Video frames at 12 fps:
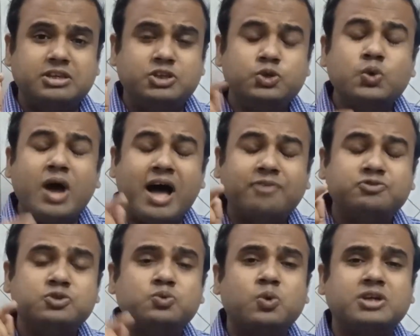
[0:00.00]
you have
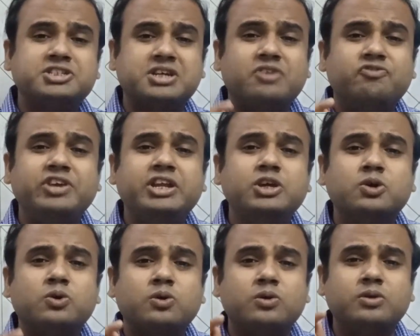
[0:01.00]
to watch a
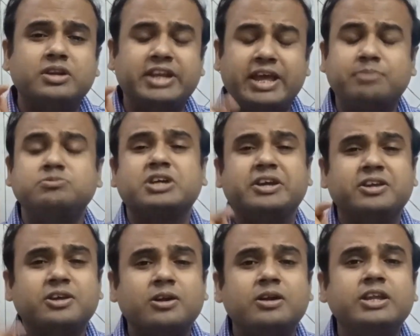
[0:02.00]
video named
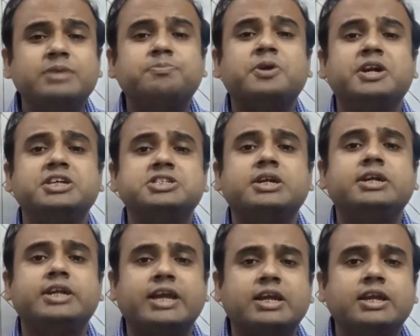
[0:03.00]
Yearly Prediction
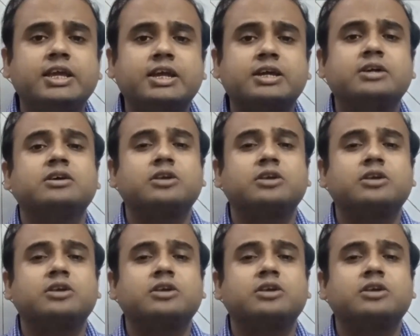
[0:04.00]
Technique,